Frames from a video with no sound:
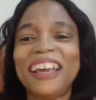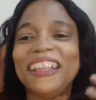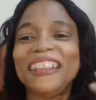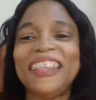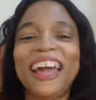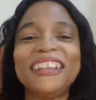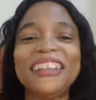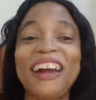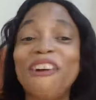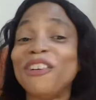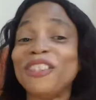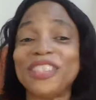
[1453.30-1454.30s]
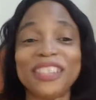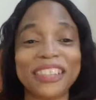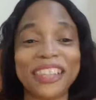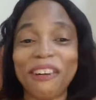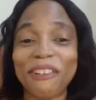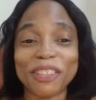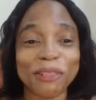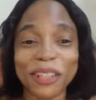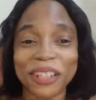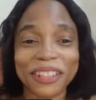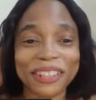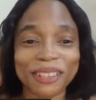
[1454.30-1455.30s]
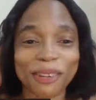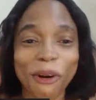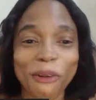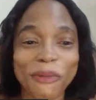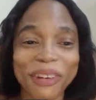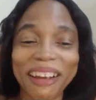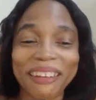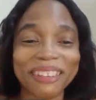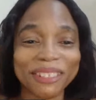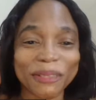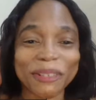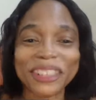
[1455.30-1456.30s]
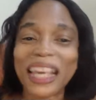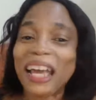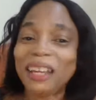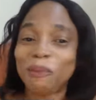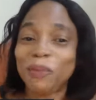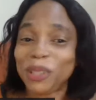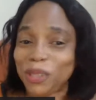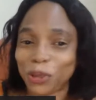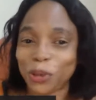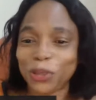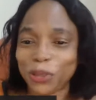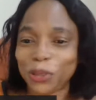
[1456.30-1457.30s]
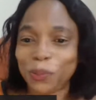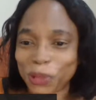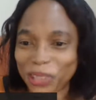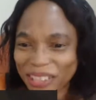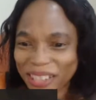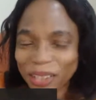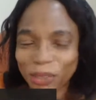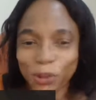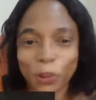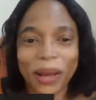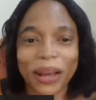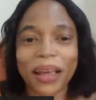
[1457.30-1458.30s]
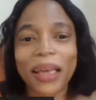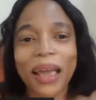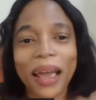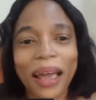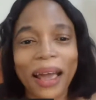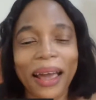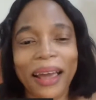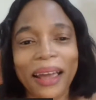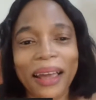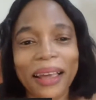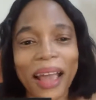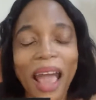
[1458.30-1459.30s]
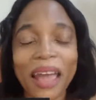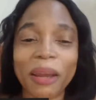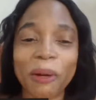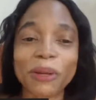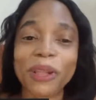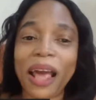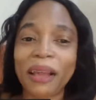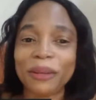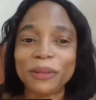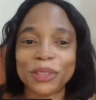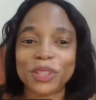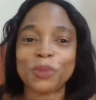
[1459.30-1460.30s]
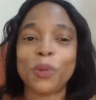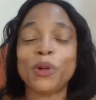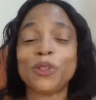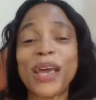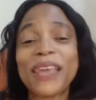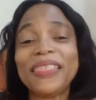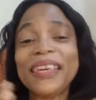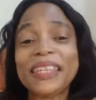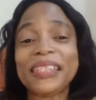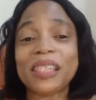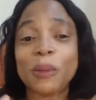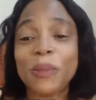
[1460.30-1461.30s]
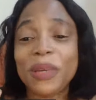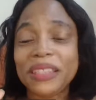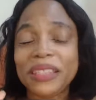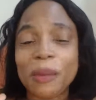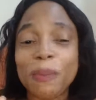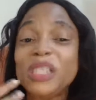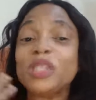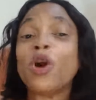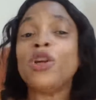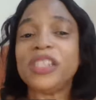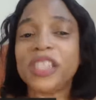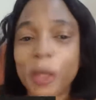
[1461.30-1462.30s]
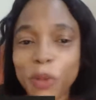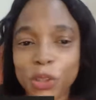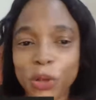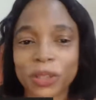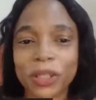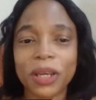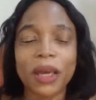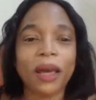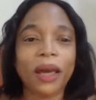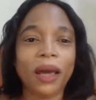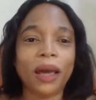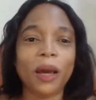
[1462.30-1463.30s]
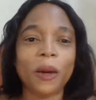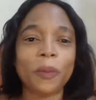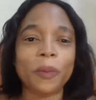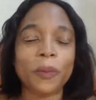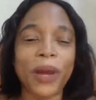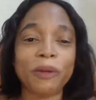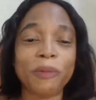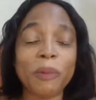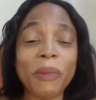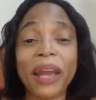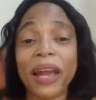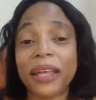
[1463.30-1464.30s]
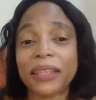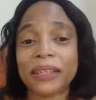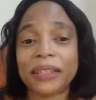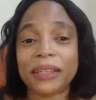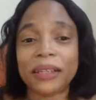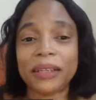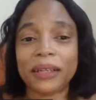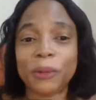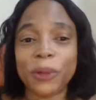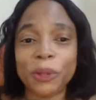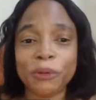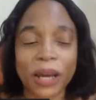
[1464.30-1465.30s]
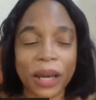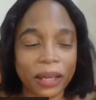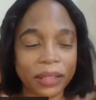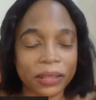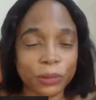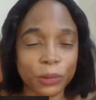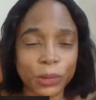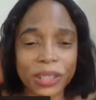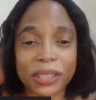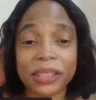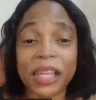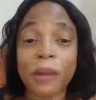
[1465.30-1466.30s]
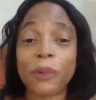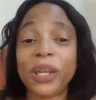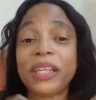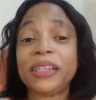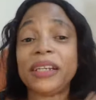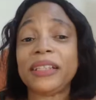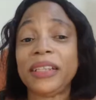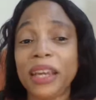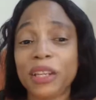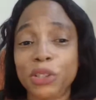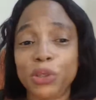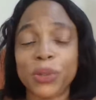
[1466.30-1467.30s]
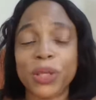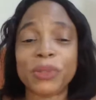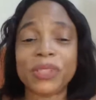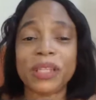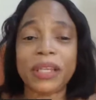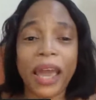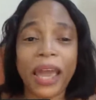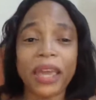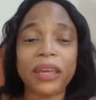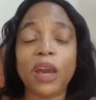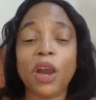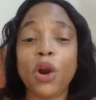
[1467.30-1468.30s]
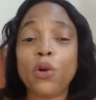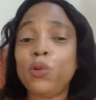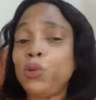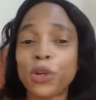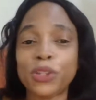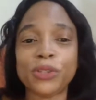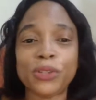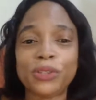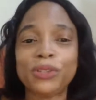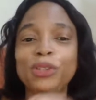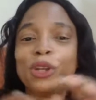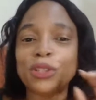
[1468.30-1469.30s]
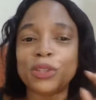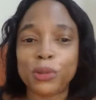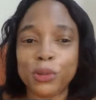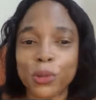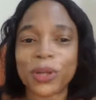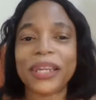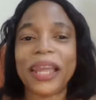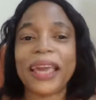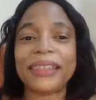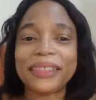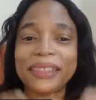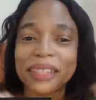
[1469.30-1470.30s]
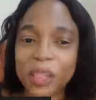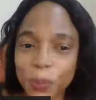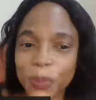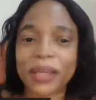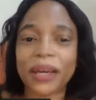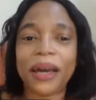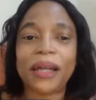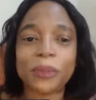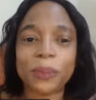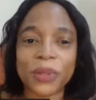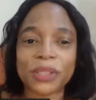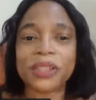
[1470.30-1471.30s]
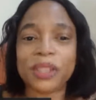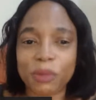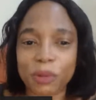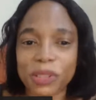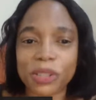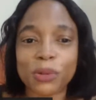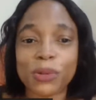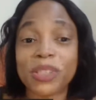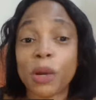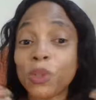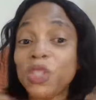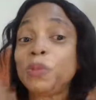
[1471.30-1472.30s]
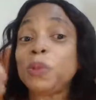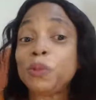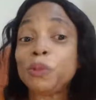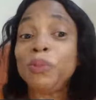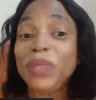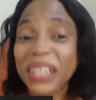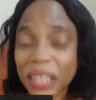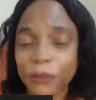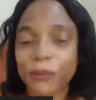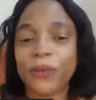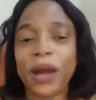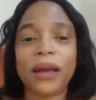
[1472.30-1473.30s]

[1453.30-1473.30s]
that was what they used to call me when I was growing, because I had a big protein stomach, and I looked small. So I think it's a misconception. I remember I had the one of our in during the time when I started the NGO, there was a guy who does not look like the typical person living with sickle cell, which people believe.